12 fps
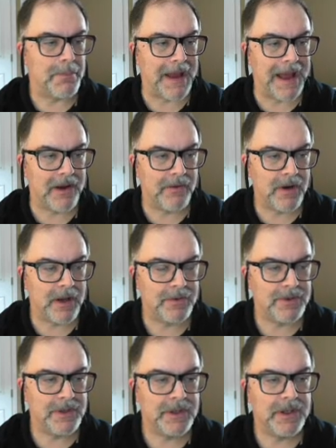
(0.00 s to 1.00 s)

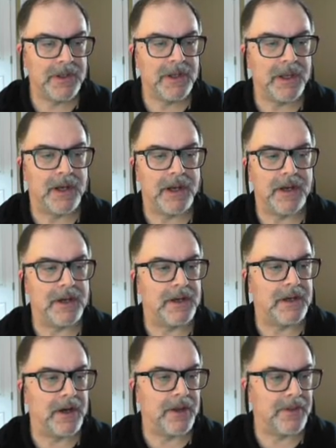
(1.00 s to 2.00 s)
background,
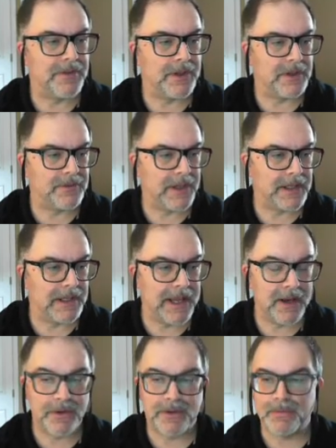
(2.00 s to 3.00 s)
other things like
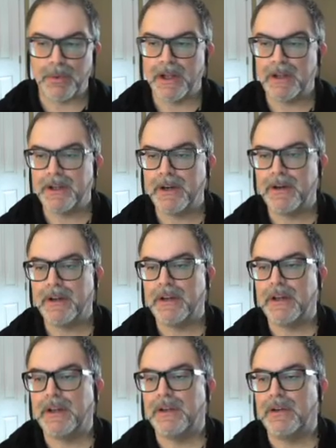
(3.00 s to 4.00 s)
layout as well here.
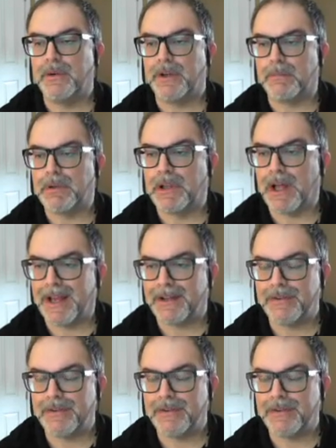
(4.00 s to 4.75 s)
You can apply